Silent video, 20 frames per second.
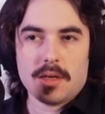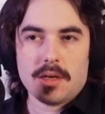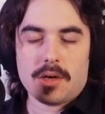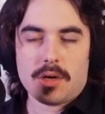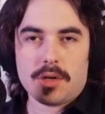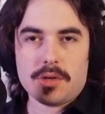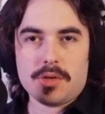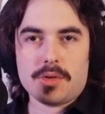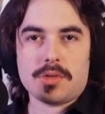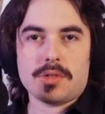
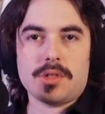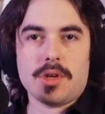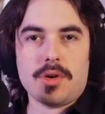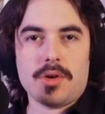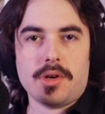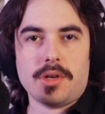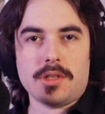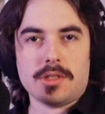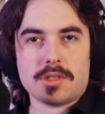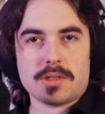All you're
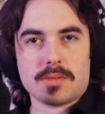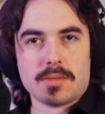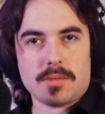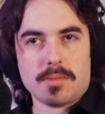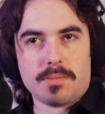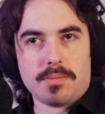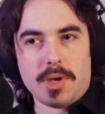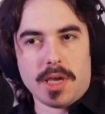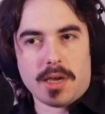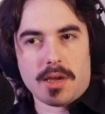doing is
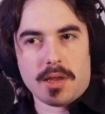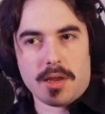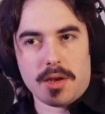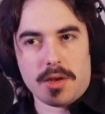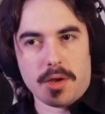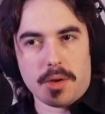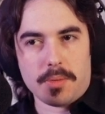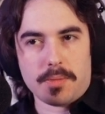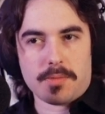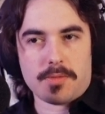picking it
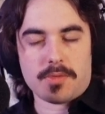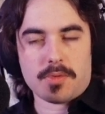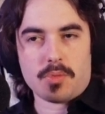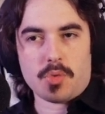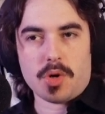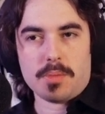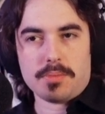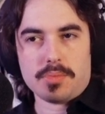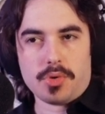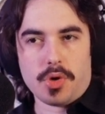up from
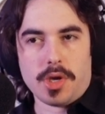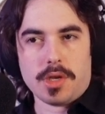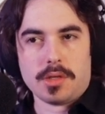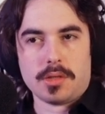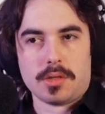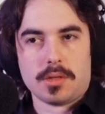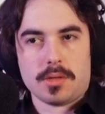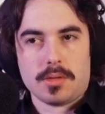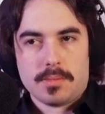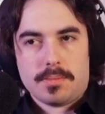one
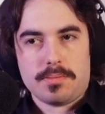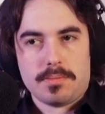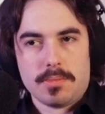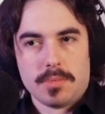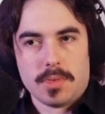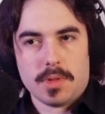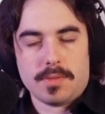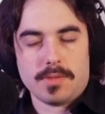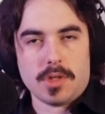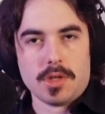place
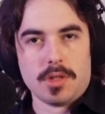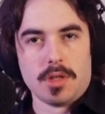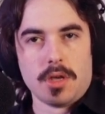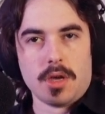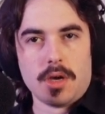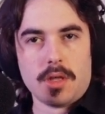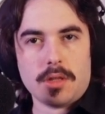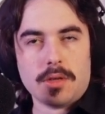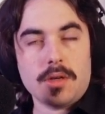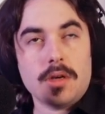to the
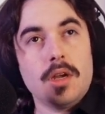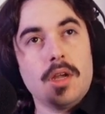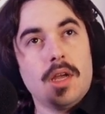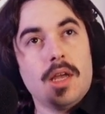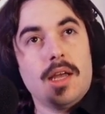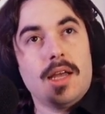other.